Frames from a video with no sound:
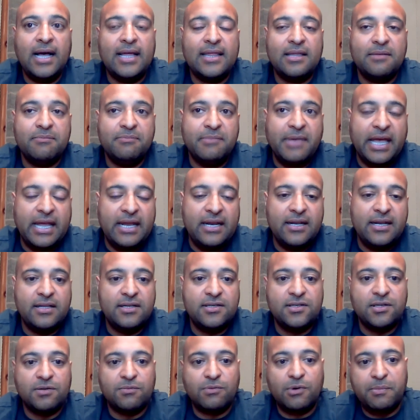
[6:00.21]
the
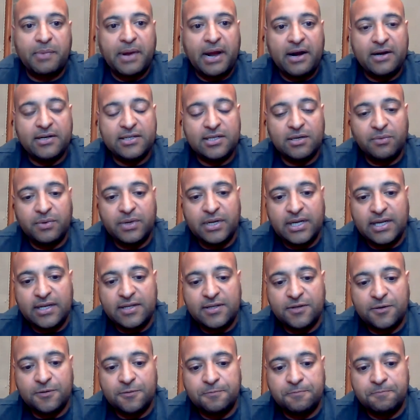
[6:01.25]
maintenance, the repairs that we
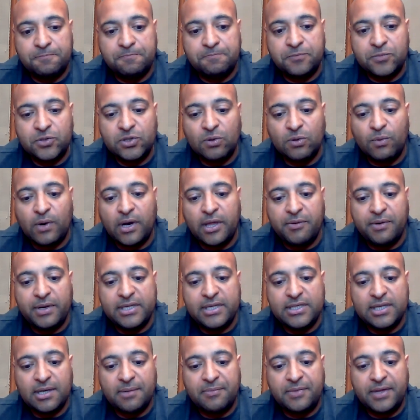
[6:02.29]
need to. So whether
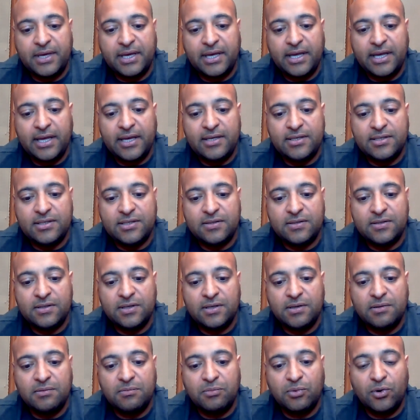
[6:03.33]
it's something as
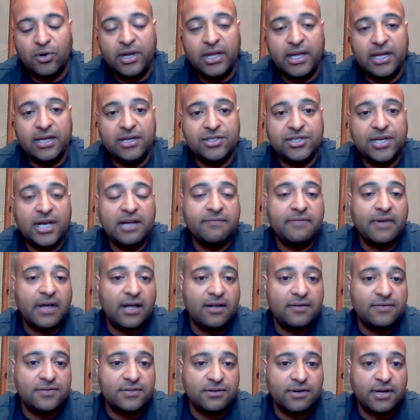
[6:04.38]
putting in check
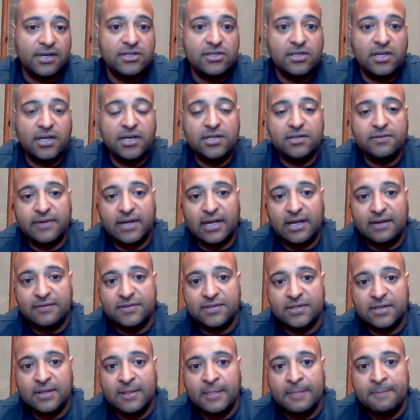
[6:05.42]
valves or isolation
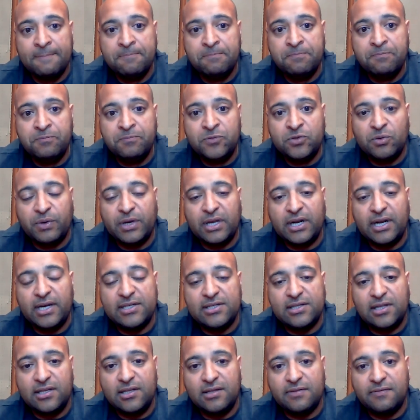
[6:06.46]
valves, so we can
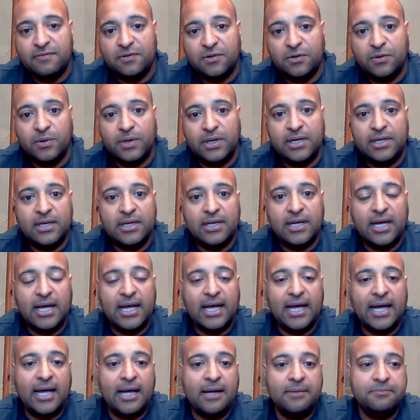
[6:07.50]
isolate the fluid,
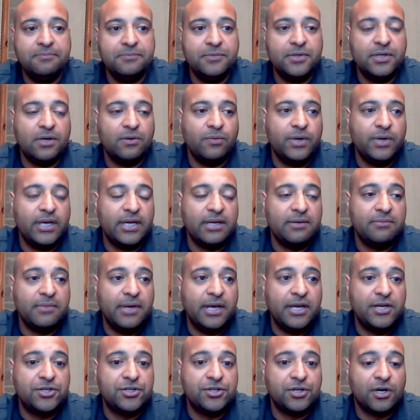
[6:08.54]
we can
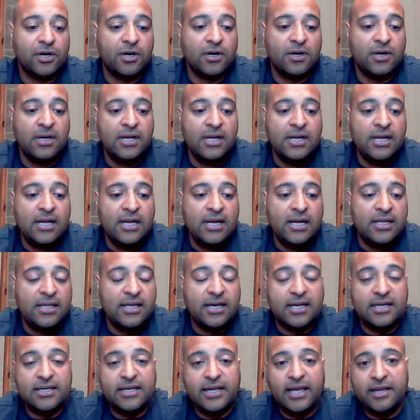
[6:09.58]
make sure
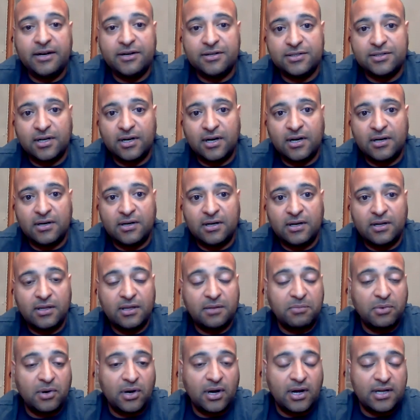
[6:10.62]
the containers
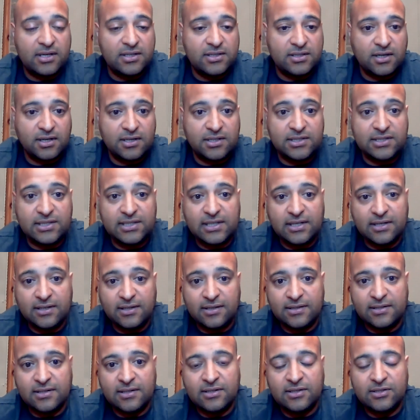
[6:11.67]
the pods are
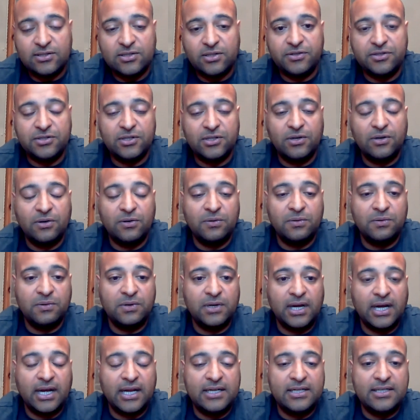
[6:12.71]
sealed, so there's
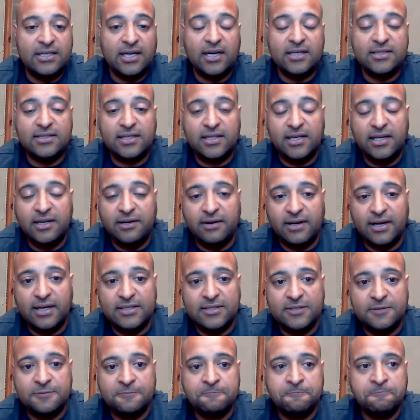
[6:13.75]
no dust
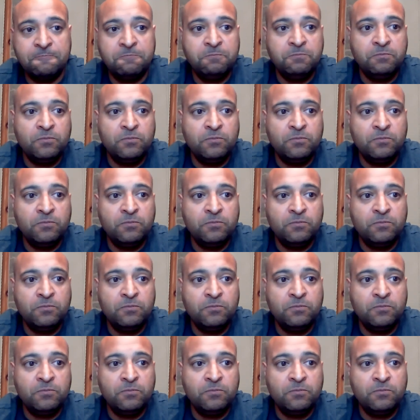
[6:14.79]
egress,